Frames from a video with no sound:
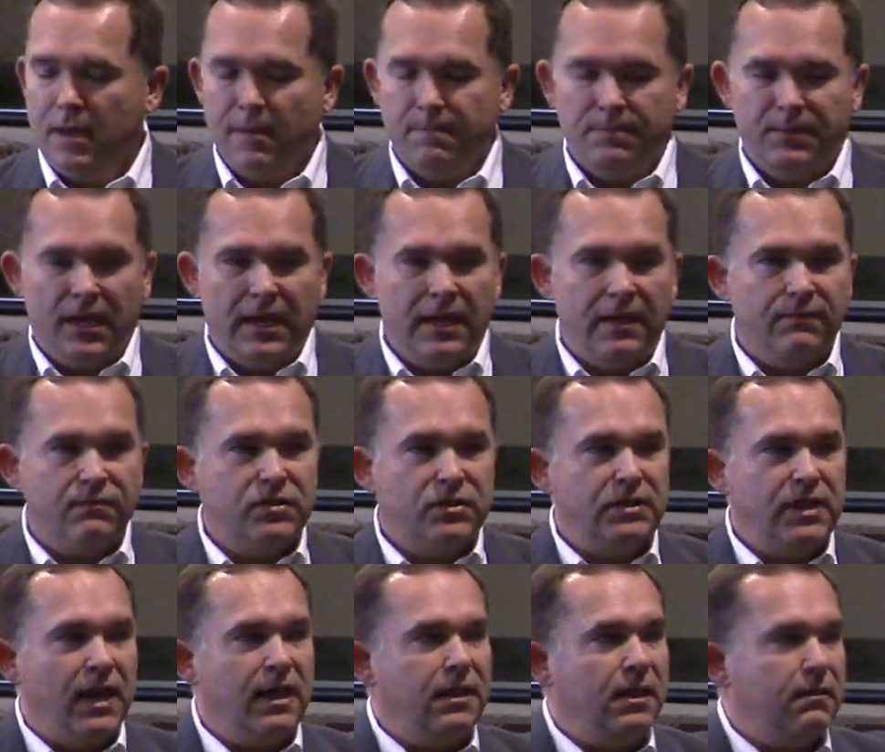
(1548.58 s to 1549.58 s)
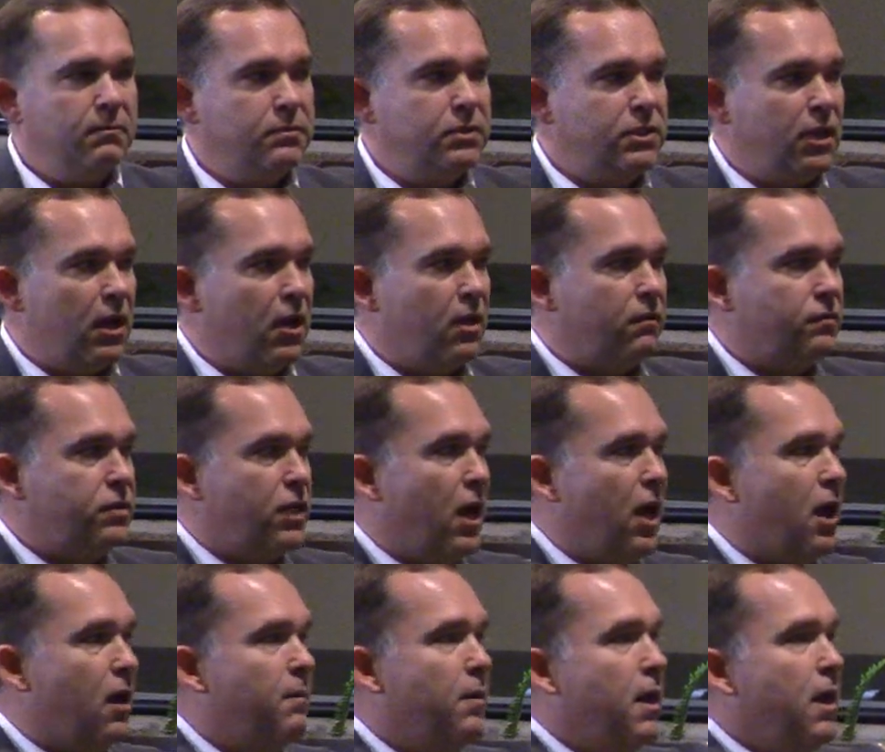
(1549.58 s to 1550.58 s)
They have set themselves
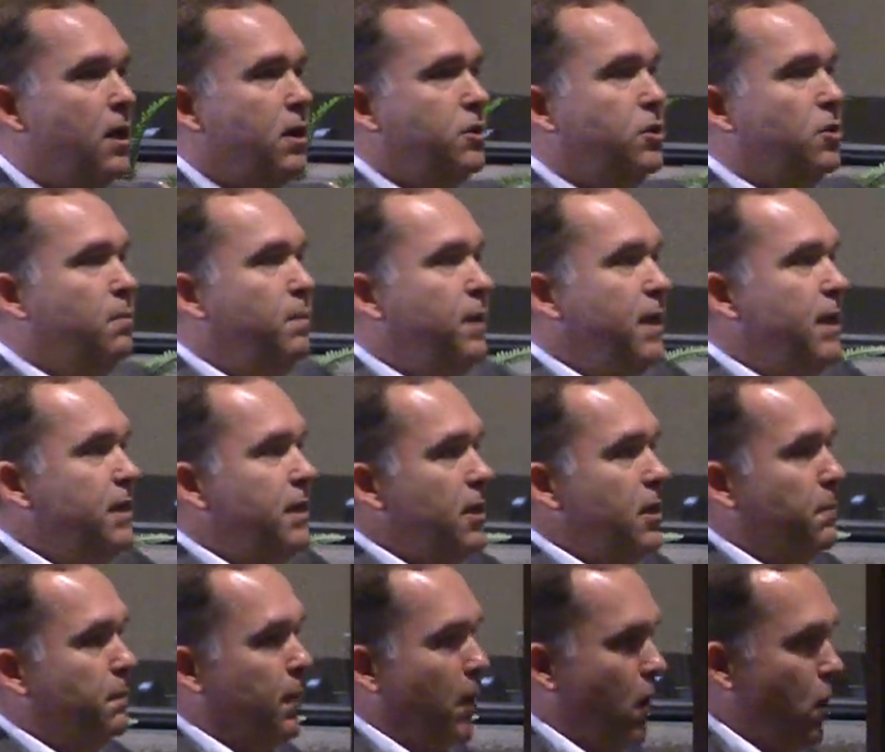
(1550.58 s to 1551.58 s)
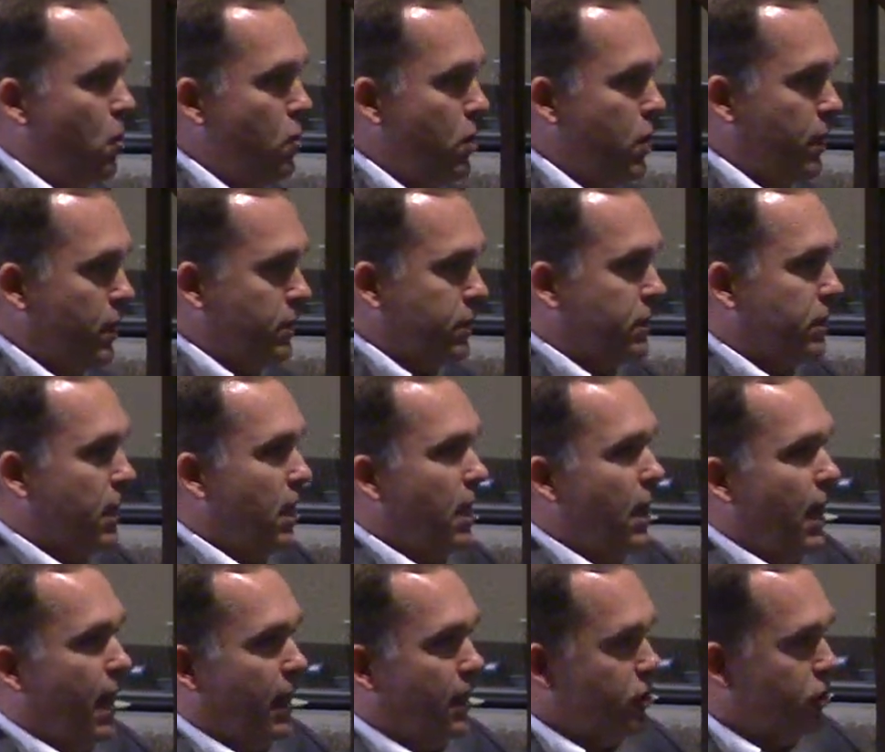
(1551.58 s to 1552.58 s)
up to be the opponents
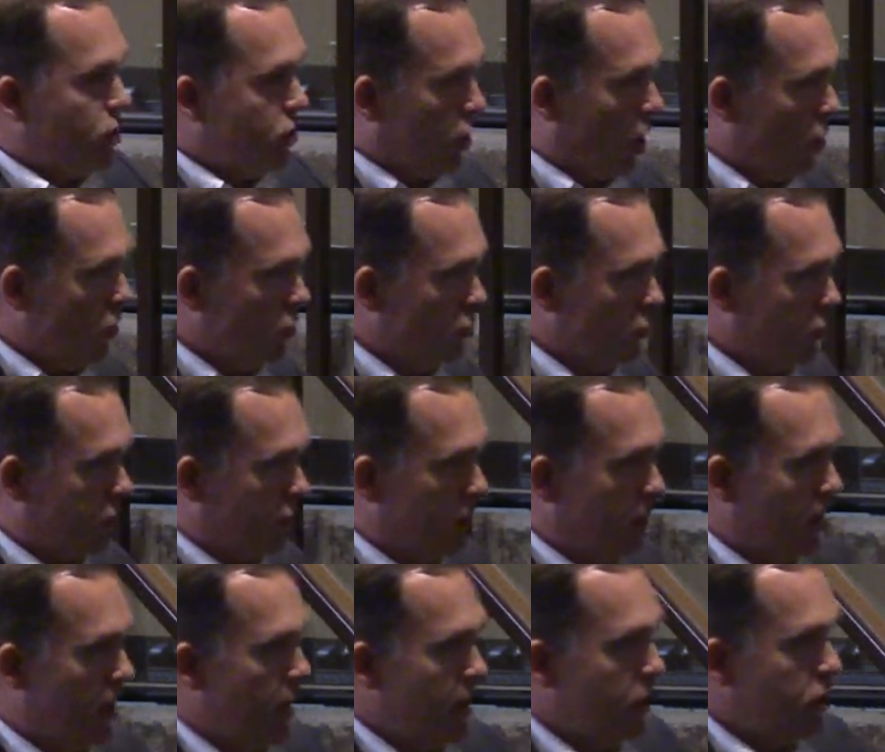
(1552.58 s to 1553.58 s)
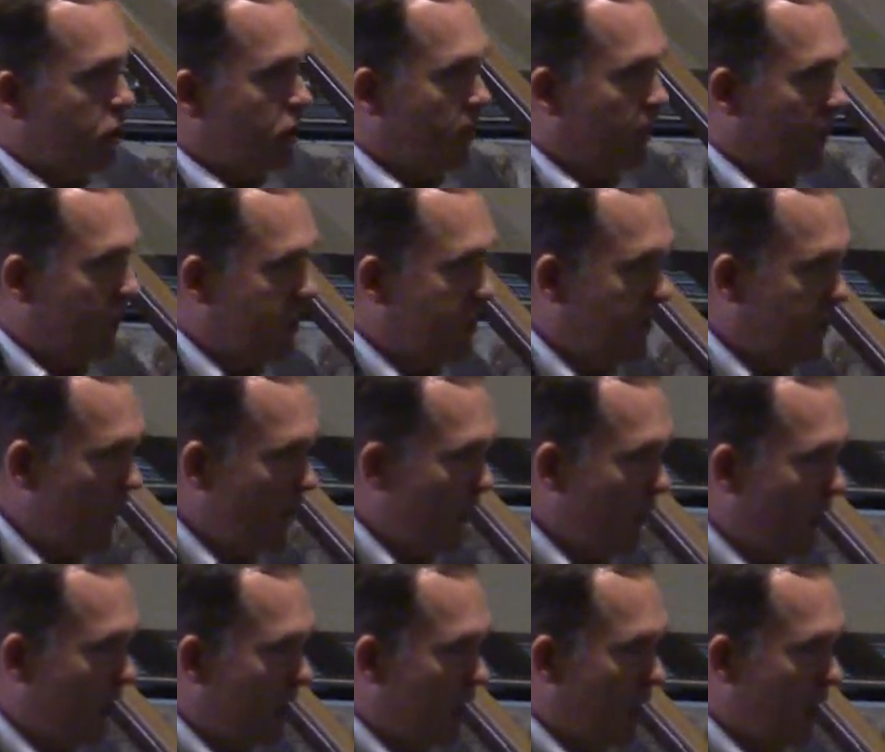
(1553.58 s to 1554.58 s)
and chosen
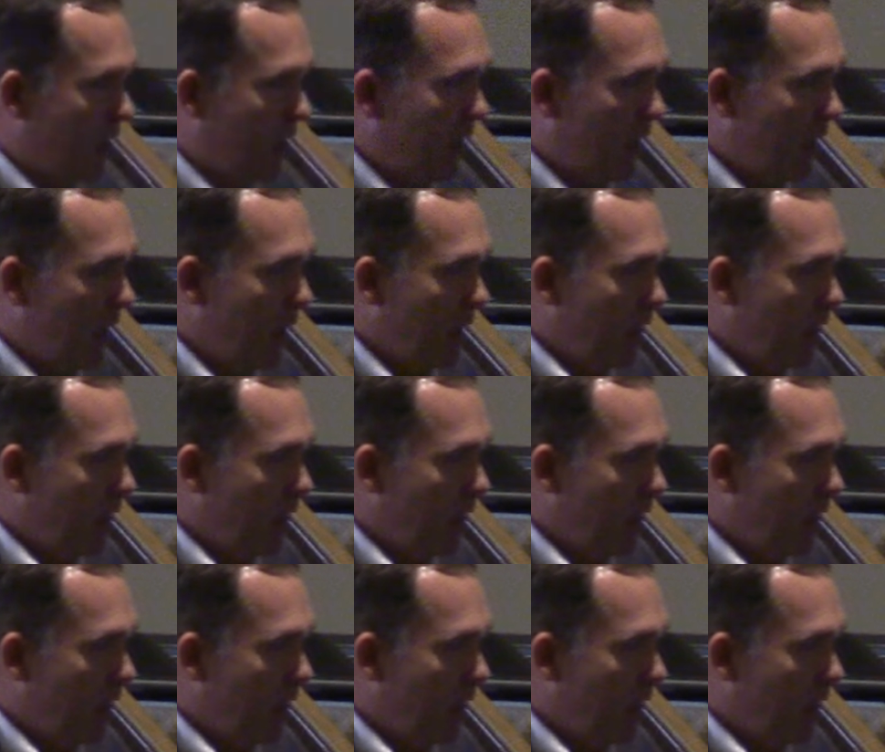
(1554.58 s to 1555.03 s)
specifically